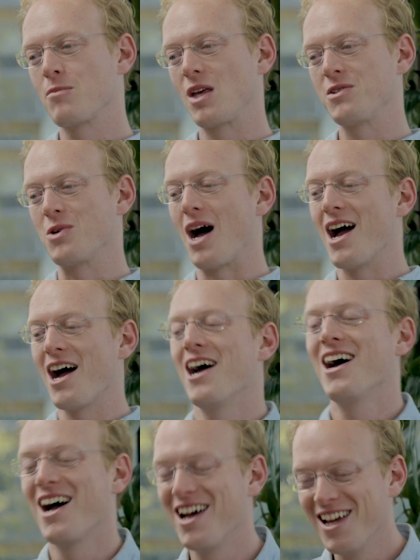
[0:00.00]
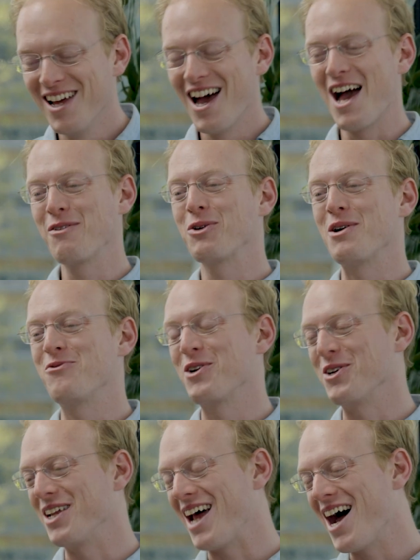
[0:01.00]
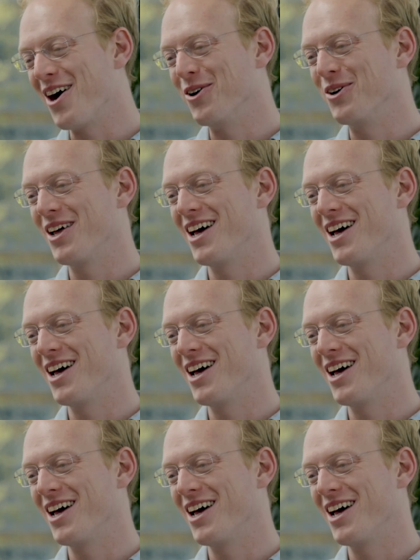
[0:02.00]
So I haven't quite figured it out,